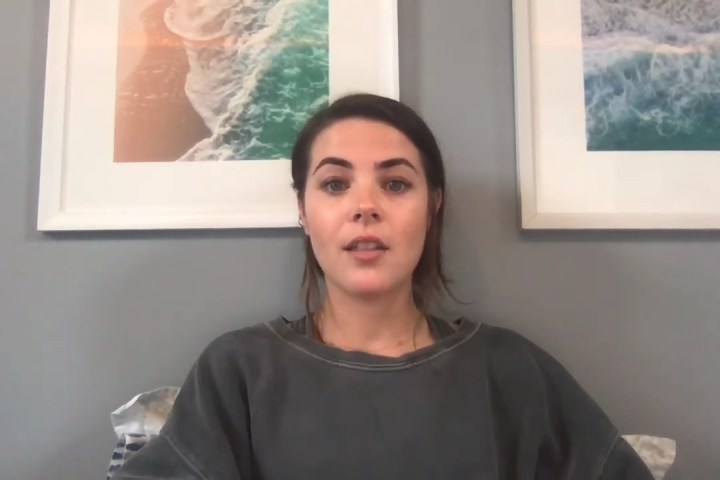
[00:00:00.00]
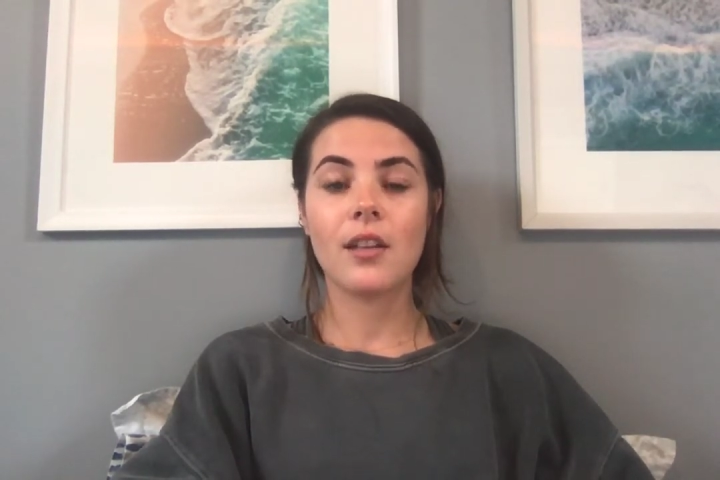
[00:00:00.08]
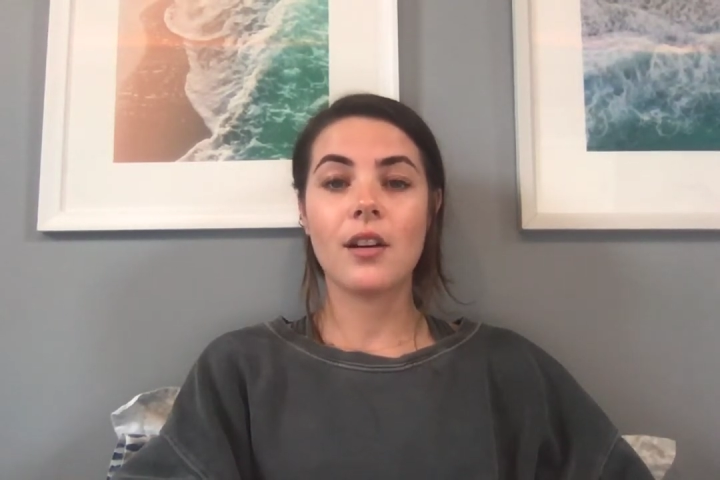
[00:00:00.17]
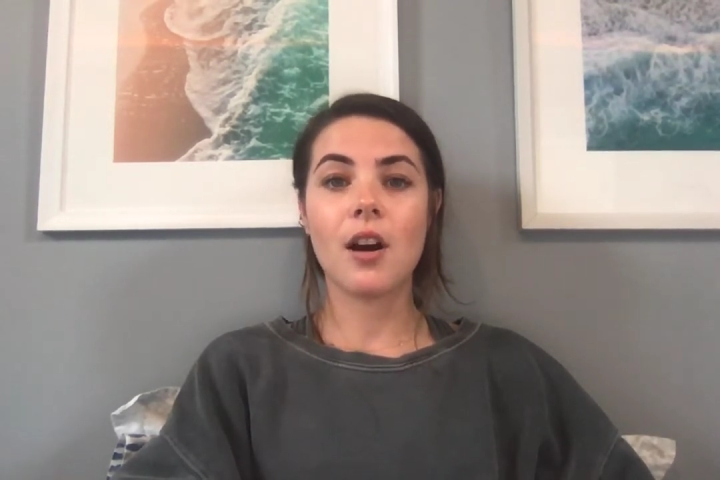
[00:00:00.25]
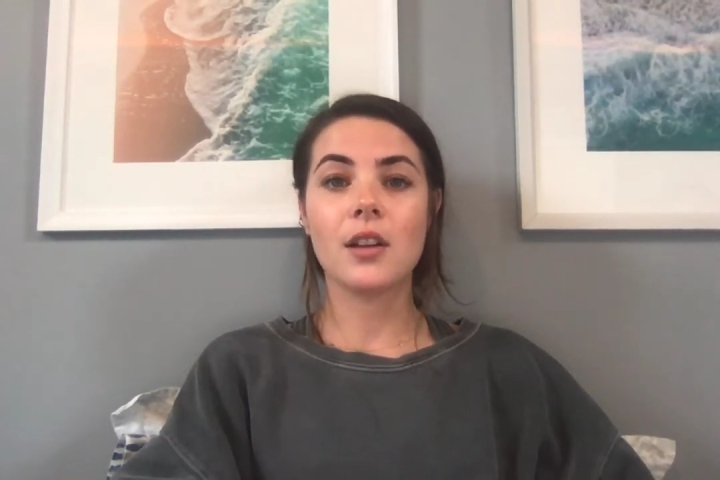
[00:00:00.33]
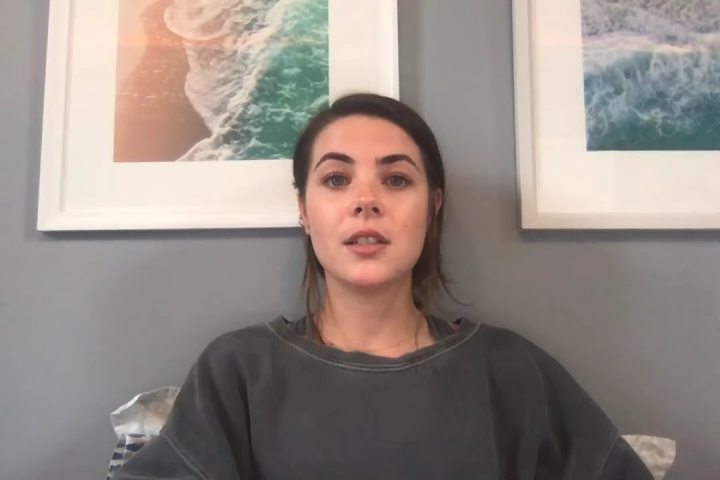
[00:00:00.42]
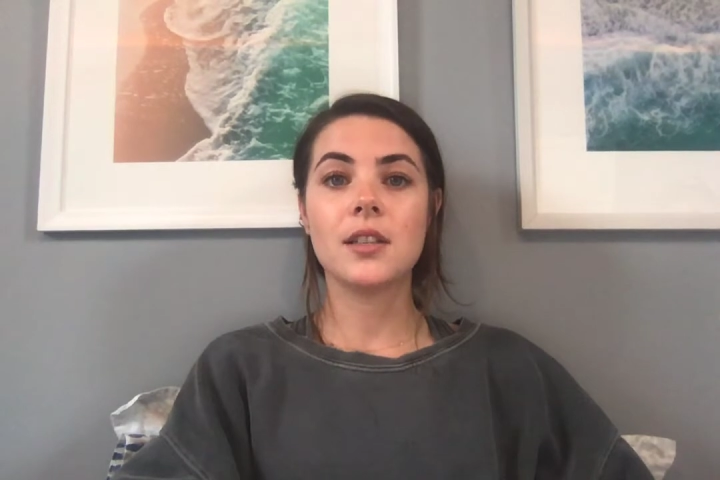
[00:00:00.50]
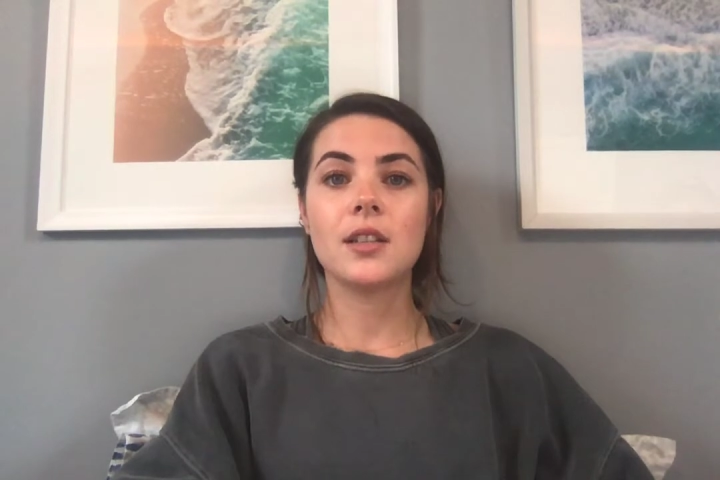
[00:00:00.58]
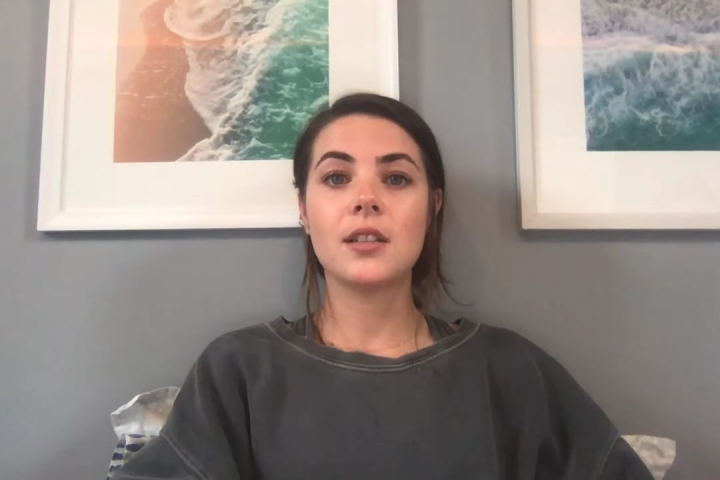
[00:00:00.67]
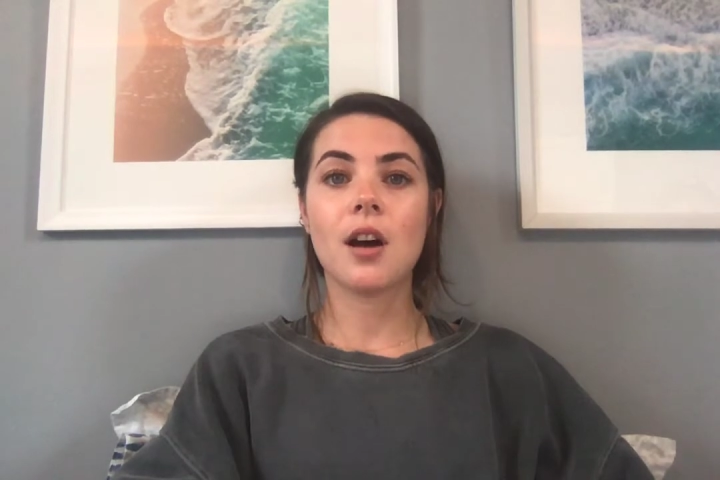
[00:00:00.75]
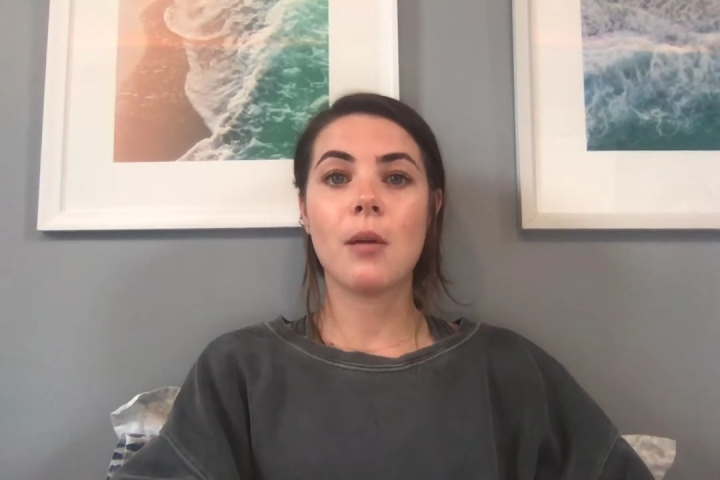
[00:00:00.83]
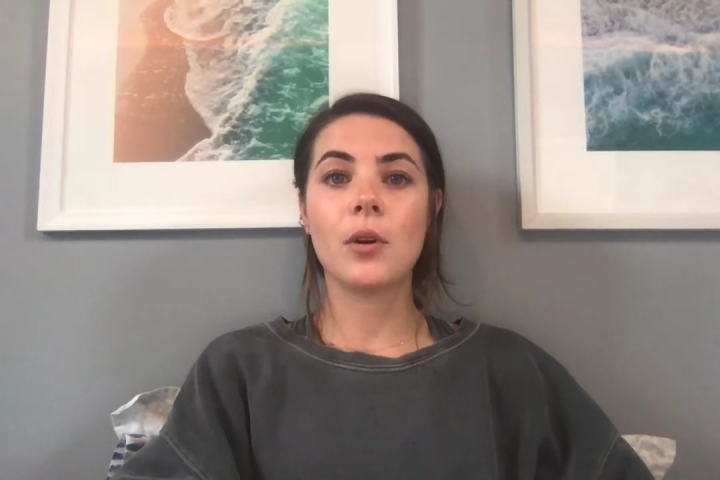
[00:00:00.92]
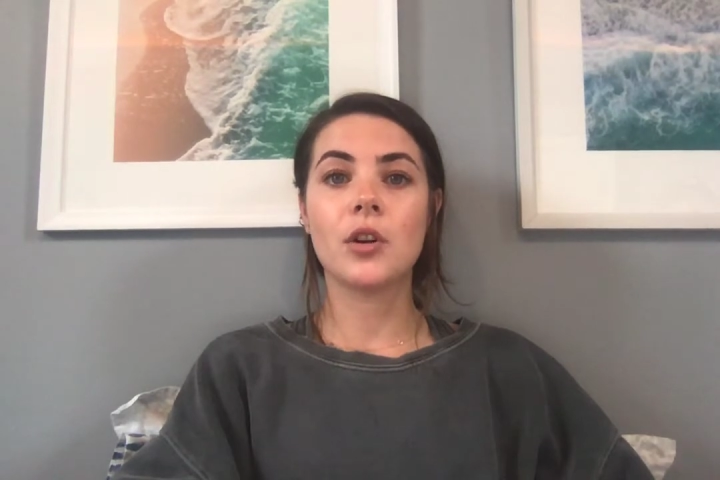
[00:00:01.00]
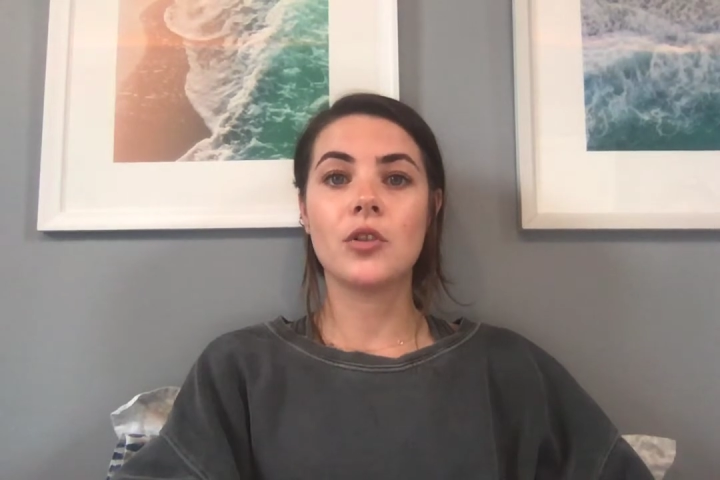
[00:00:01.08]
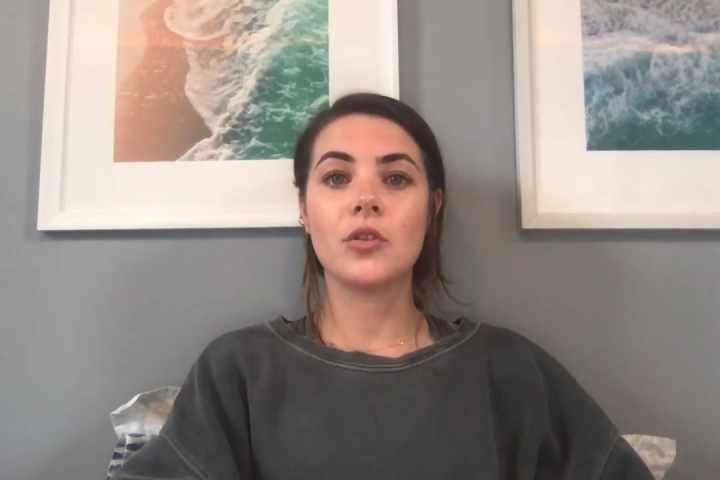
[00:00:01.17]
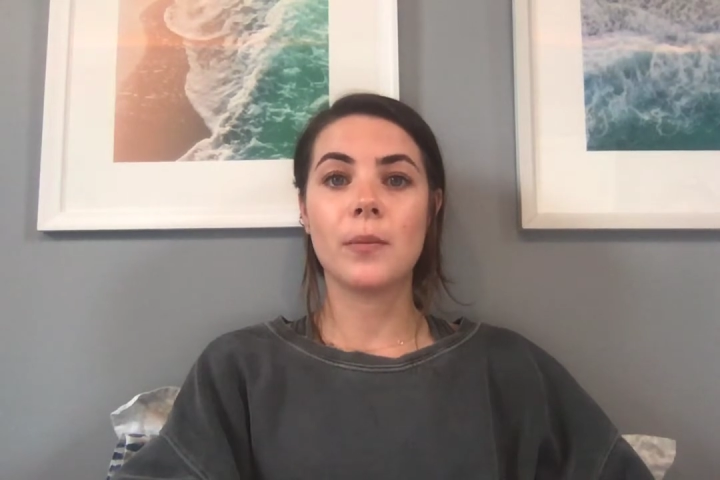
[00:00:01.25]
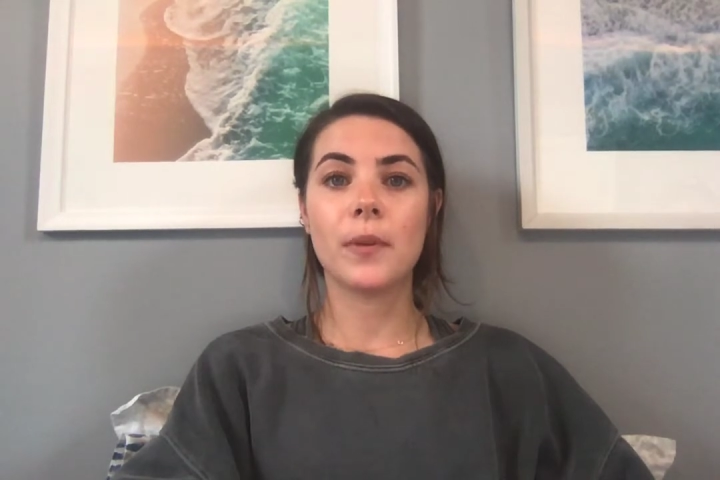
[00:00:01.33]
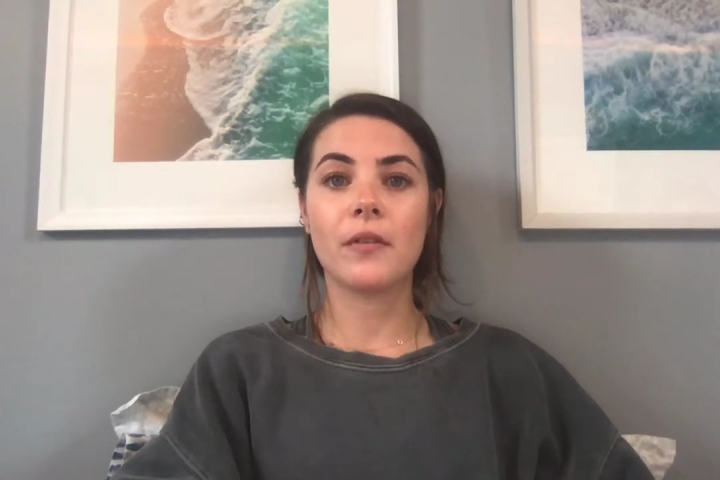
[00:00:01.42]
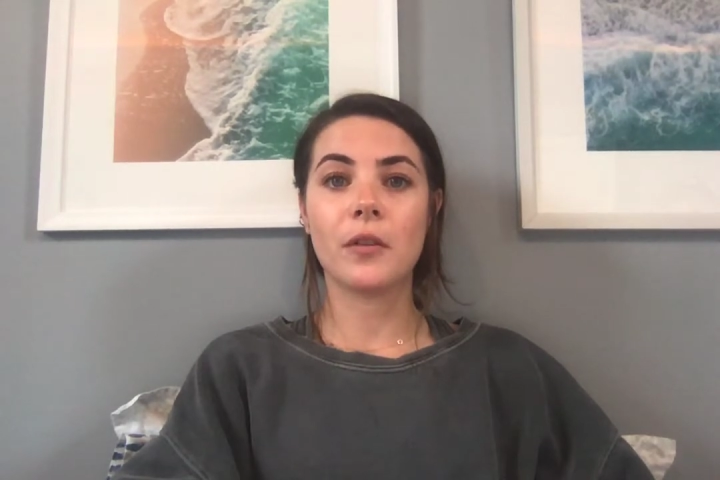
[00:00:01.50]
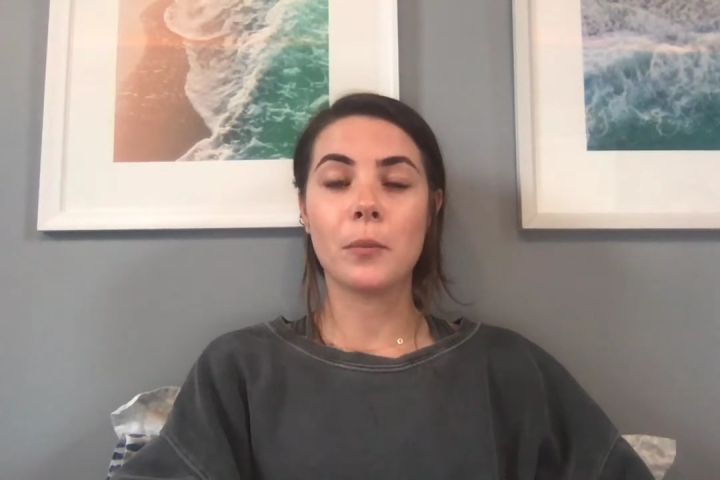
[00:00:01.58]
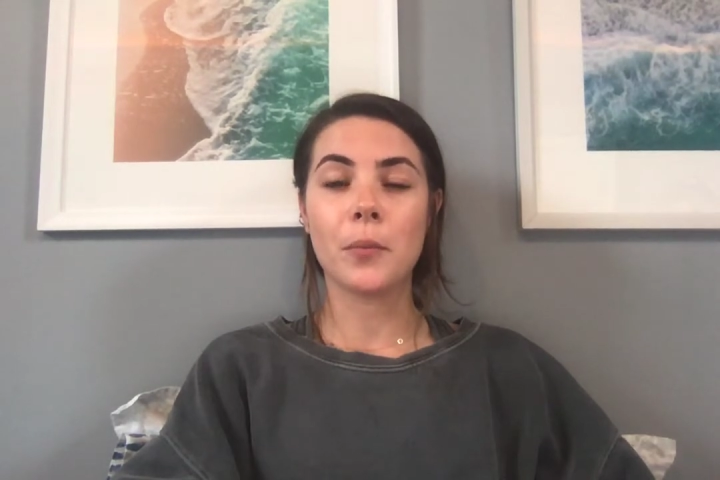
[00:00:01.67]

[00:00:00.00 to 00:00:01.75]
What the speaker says: The constant slobber dripping from